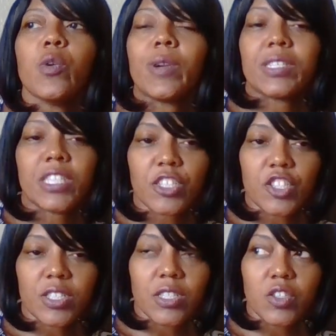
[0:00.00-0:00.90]
your
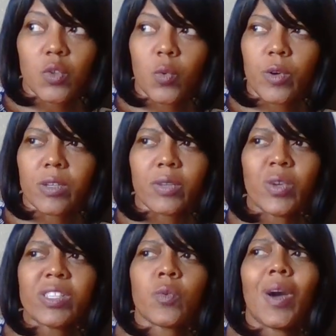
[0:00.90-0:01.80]
intentions into the world, the
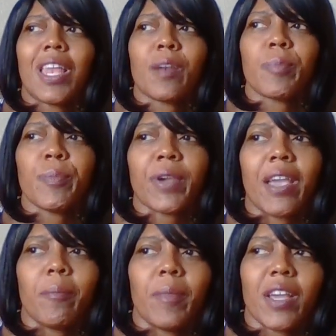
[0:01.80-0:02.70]
reason why a lot of people
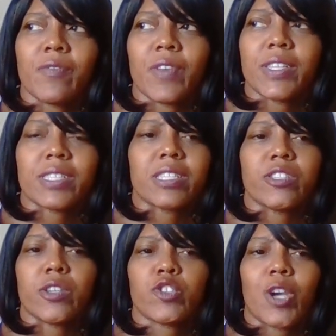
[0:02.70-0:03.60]
can't manifest is
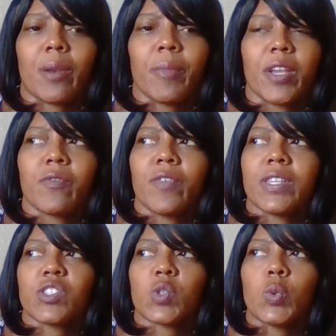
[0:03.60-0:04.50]
because they're trying to
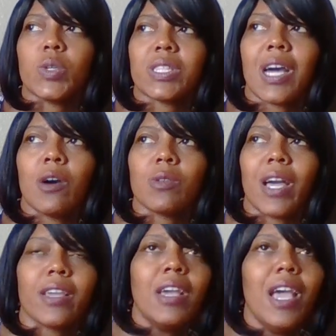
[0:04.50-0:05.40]
manifest through a thought.
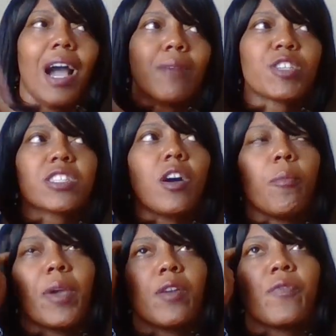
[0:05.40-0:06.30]
Like, I'm just
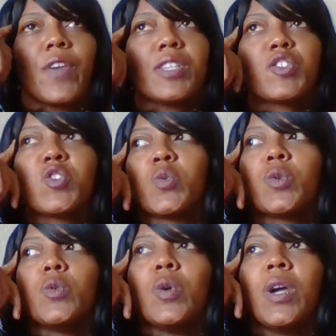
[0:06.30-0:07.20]
going to manifest
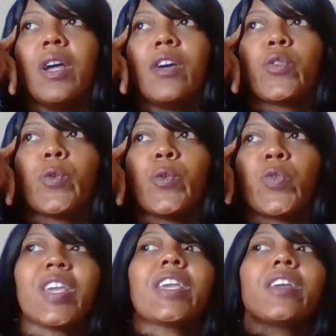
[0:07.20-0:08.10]
through
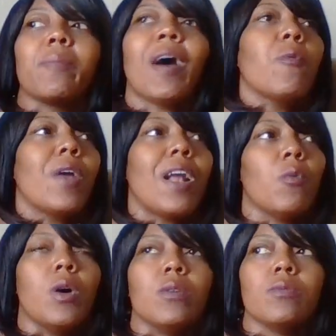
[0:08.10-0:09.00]
thinking about what I
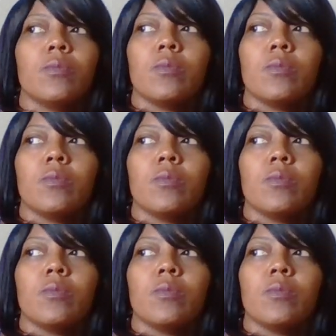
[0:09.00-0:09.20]
want,